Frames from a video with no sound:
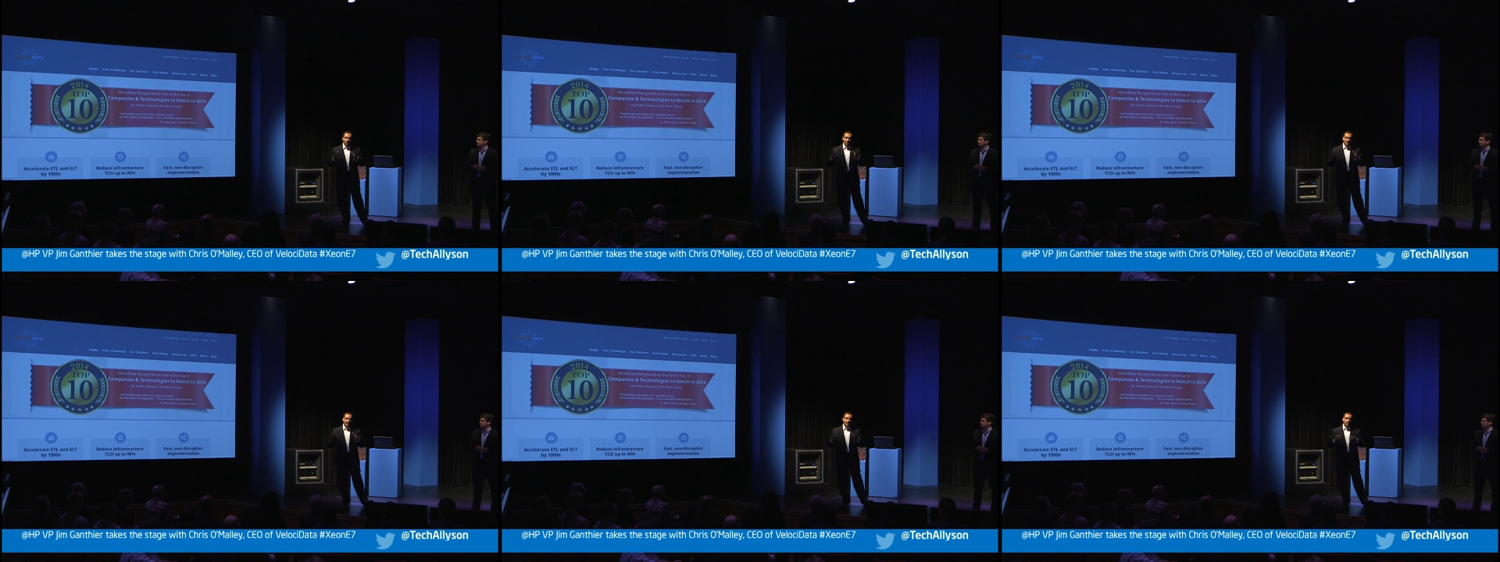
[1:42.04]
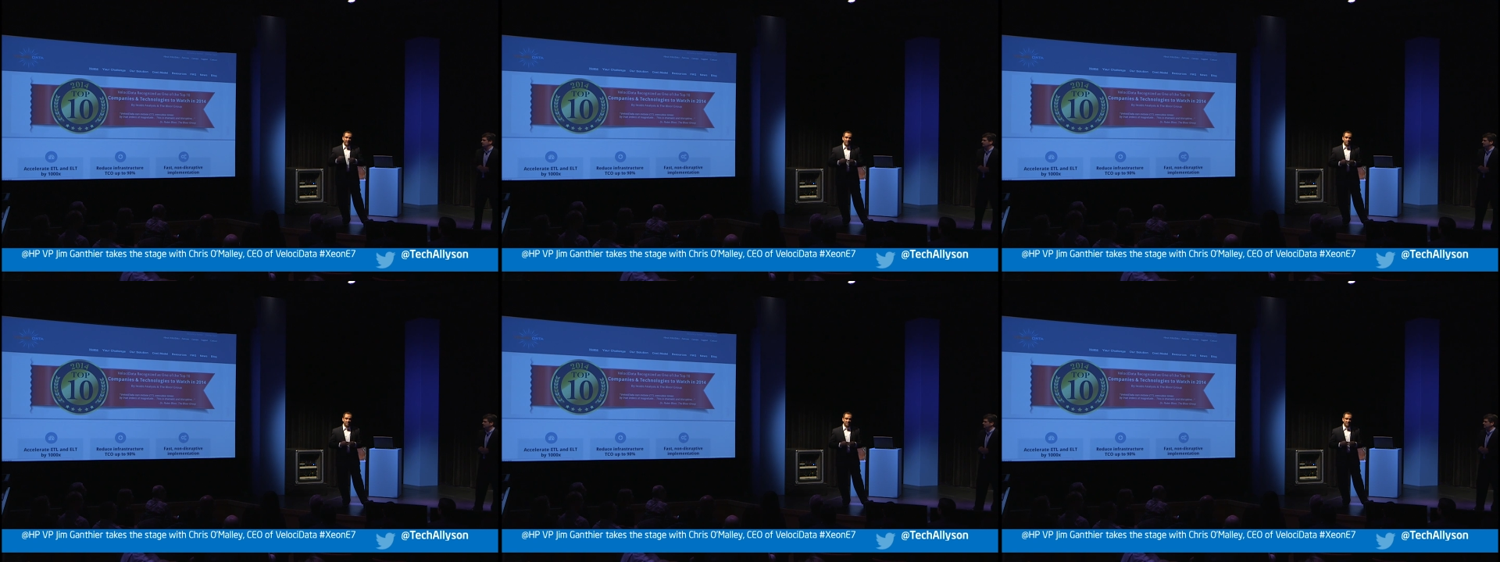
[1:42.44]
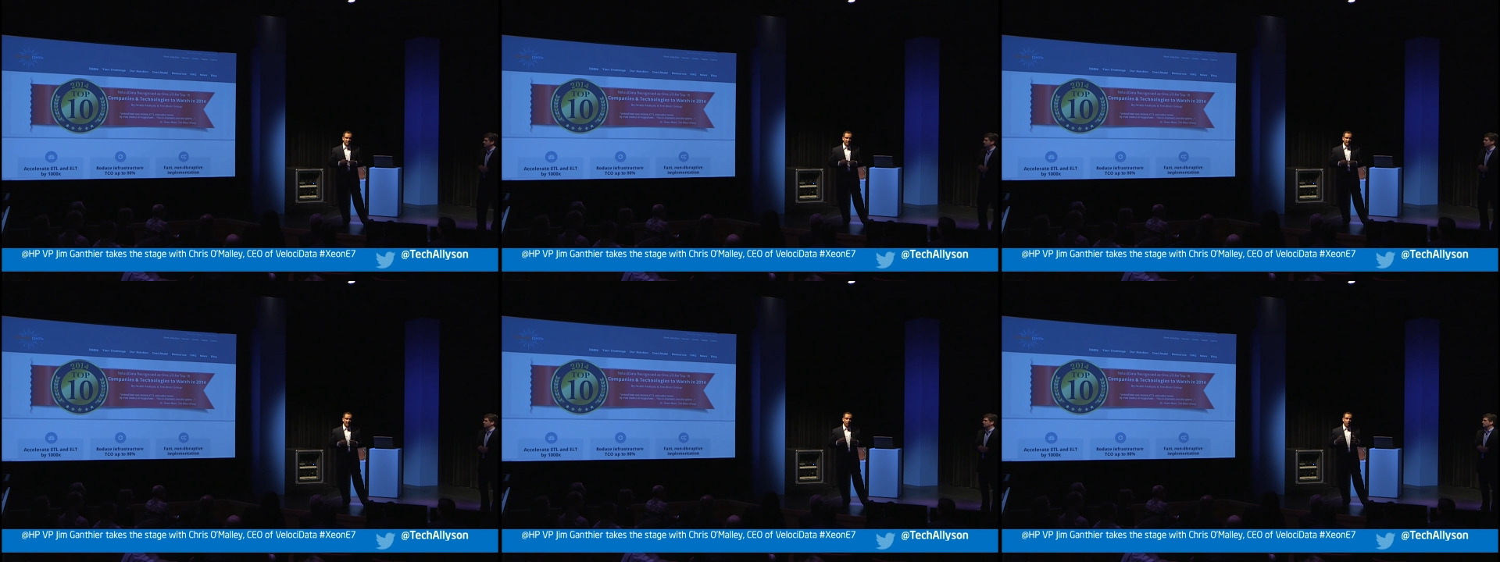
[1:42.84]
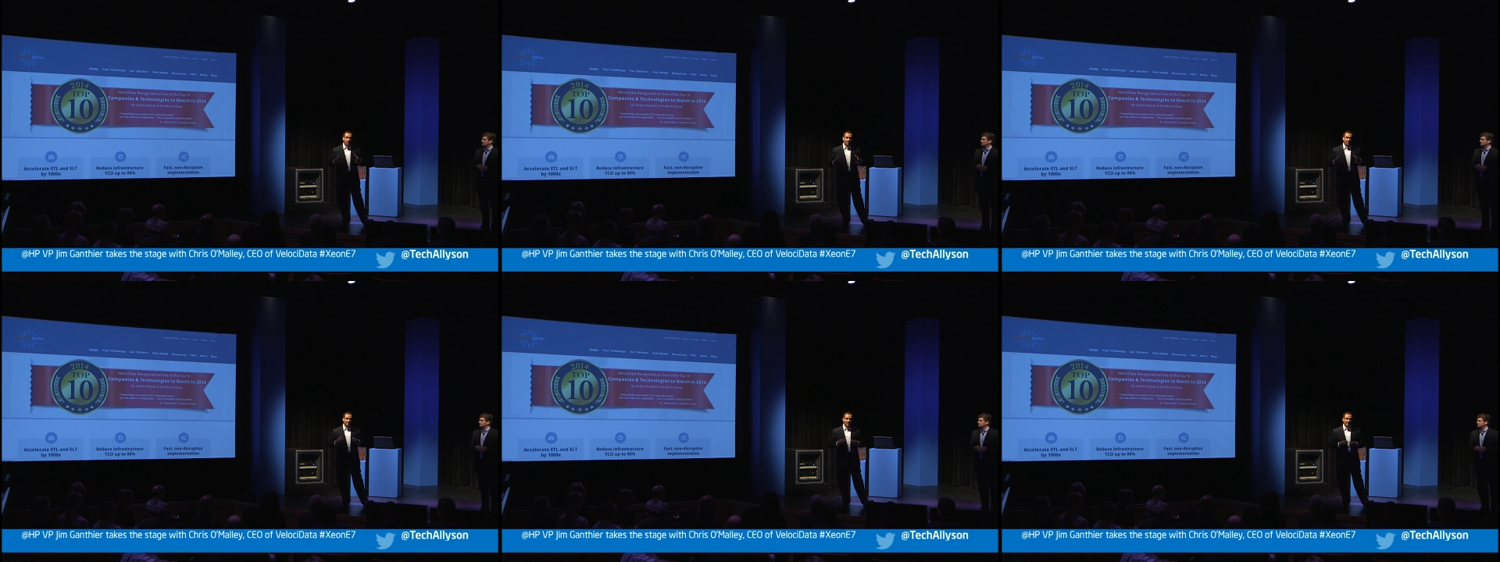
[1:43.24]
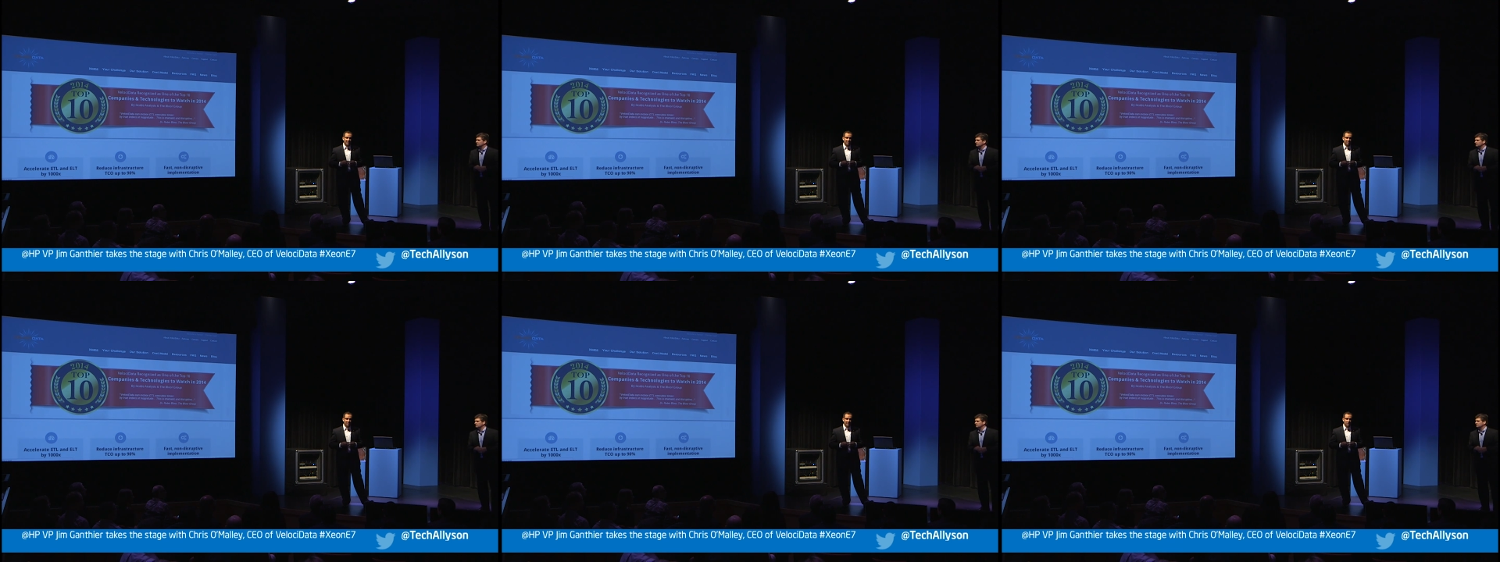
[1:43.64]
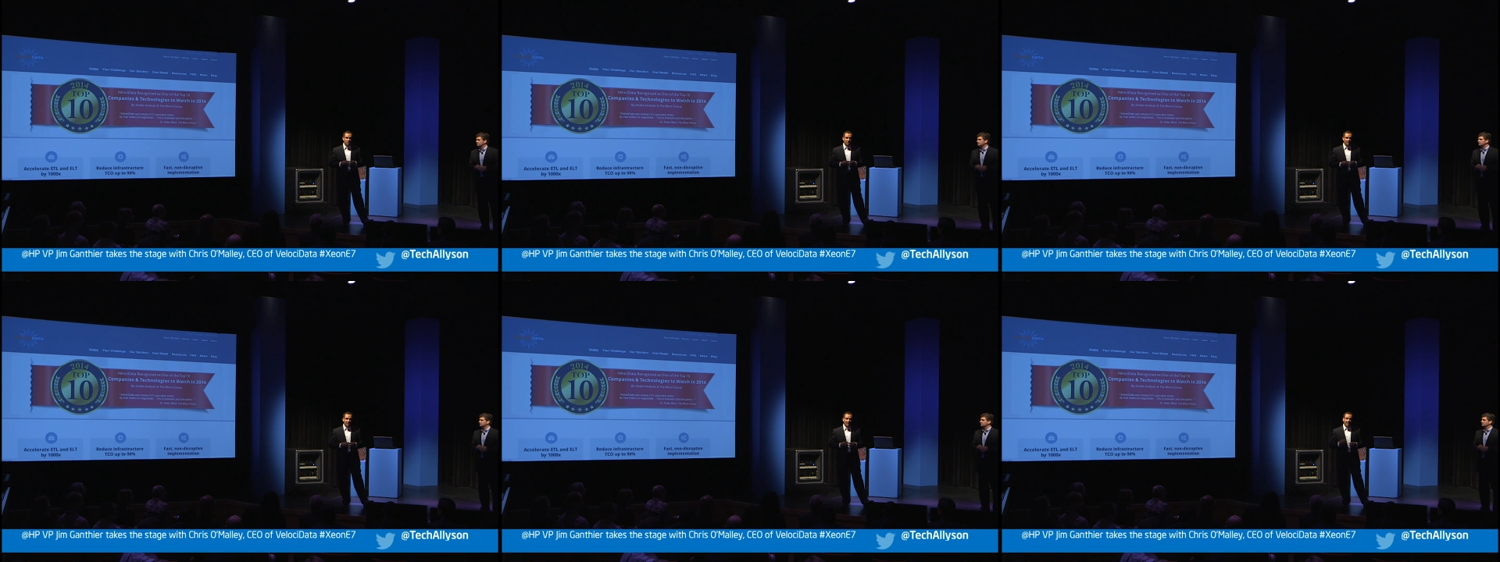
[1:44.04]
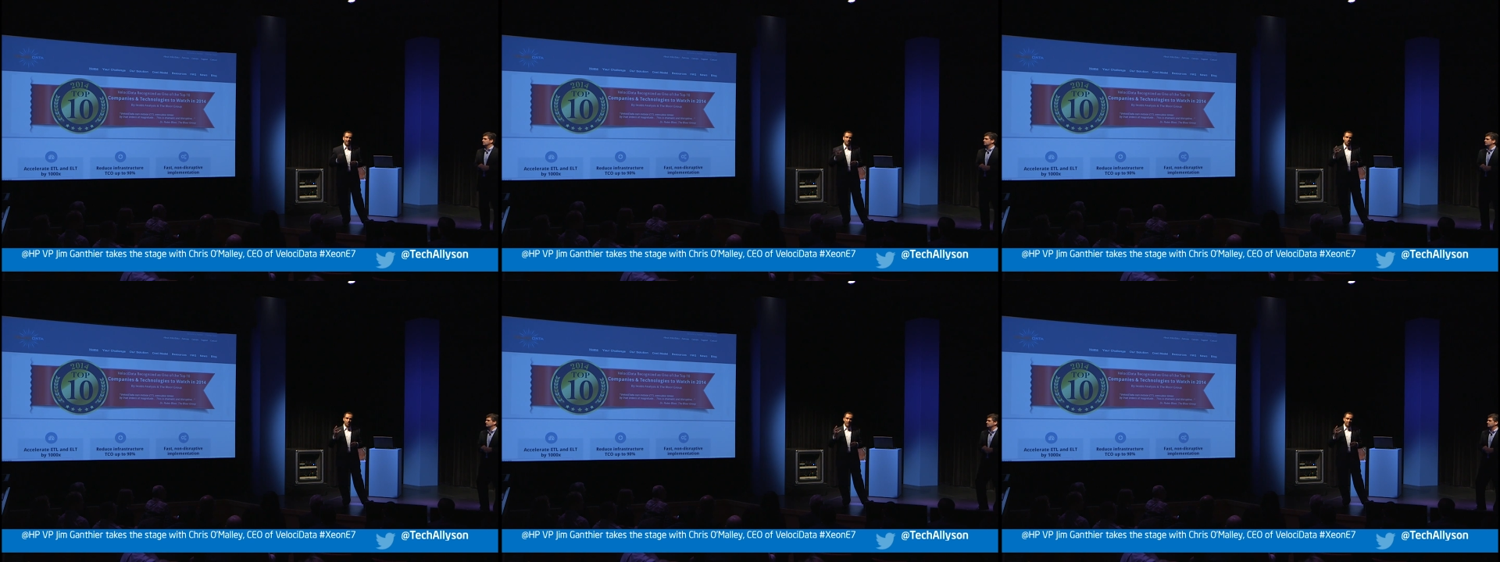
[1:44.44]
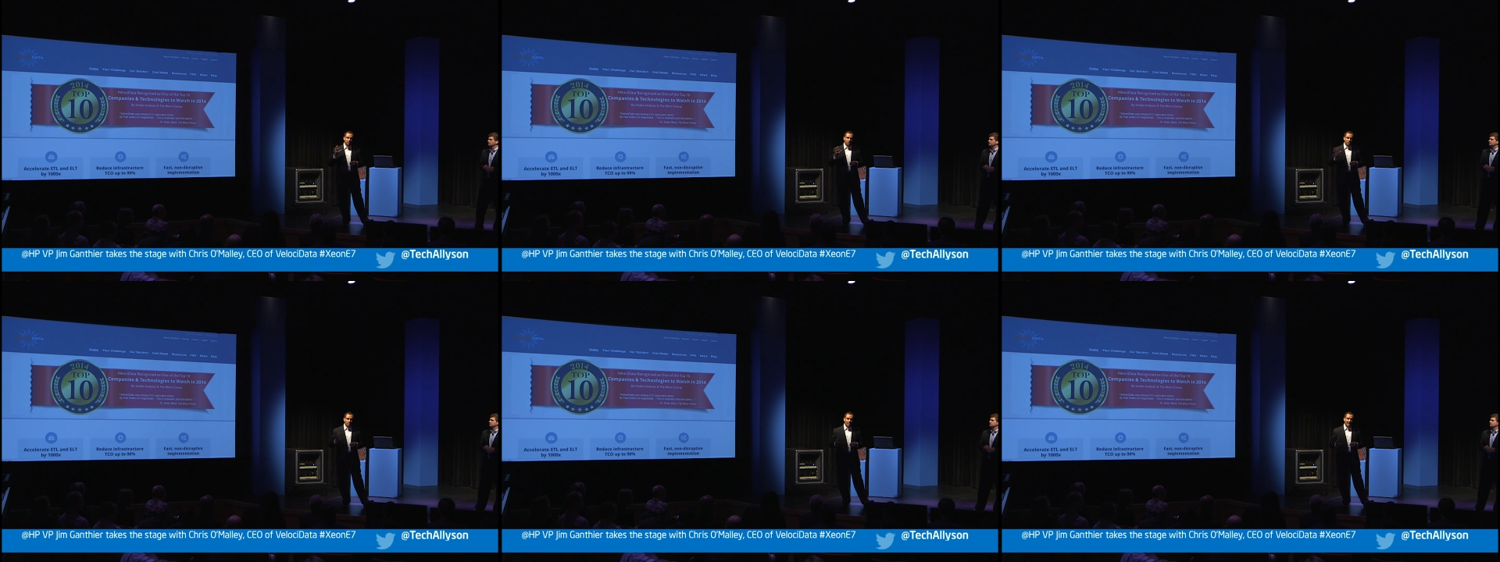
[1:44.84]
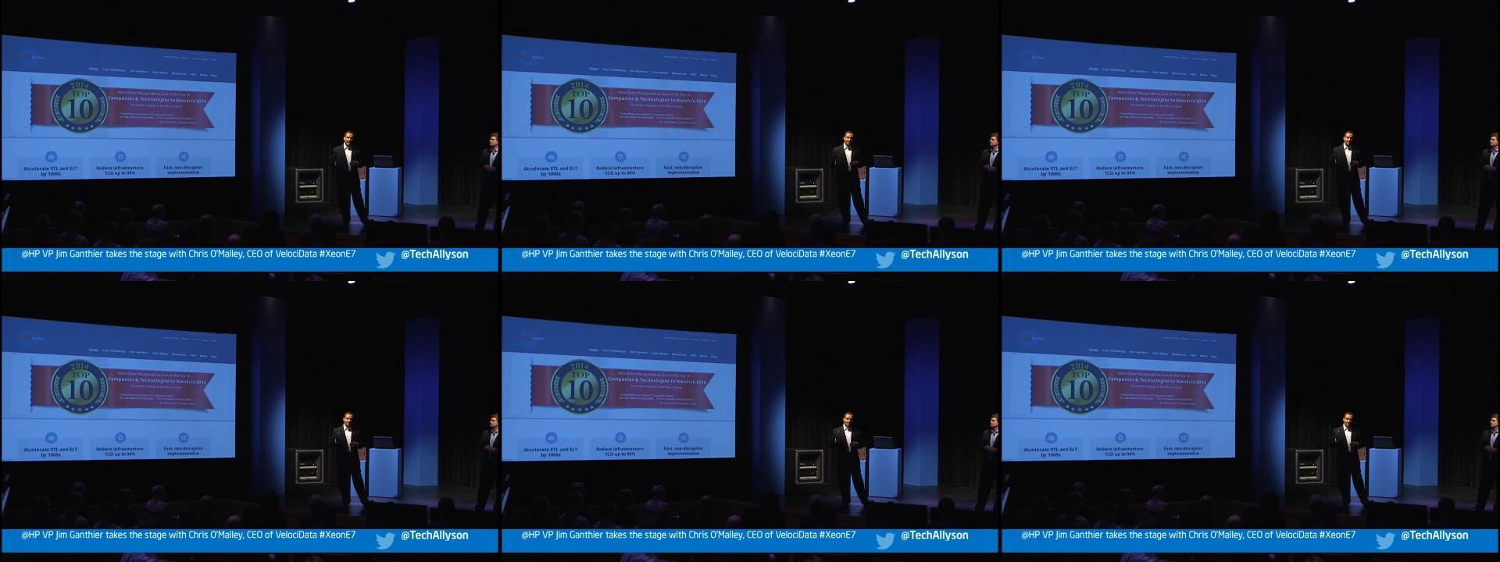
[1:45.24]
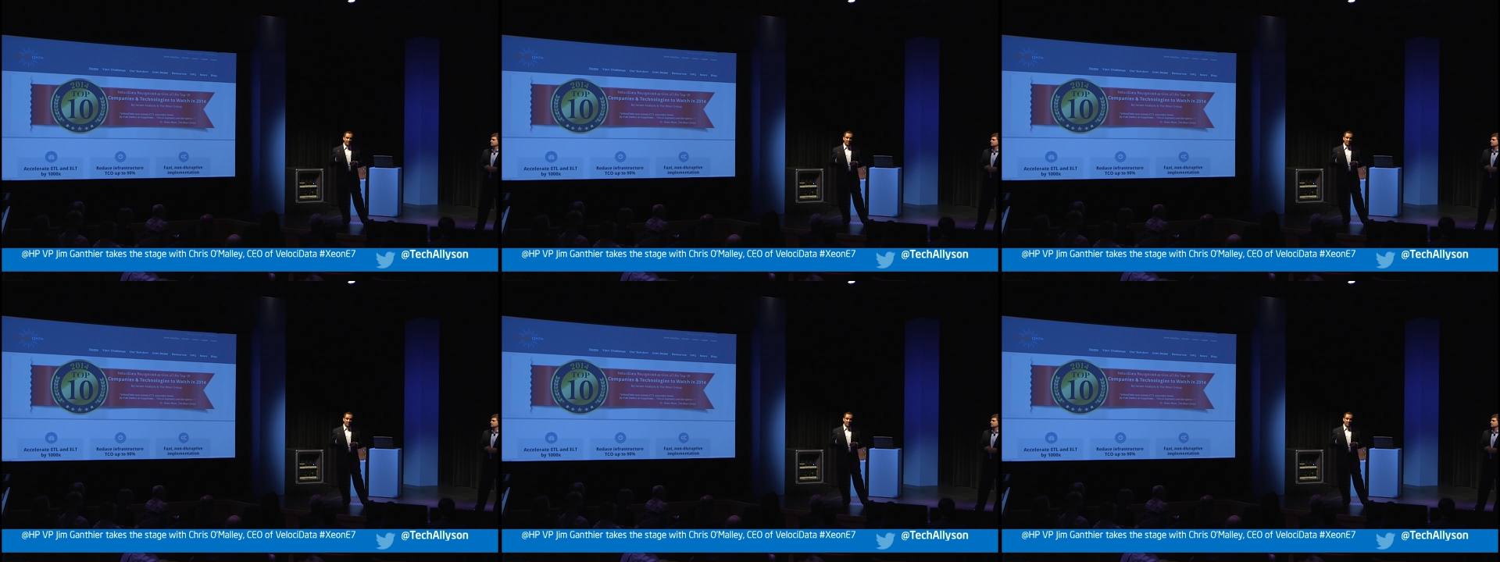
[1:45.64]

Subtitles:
(no speaker visible)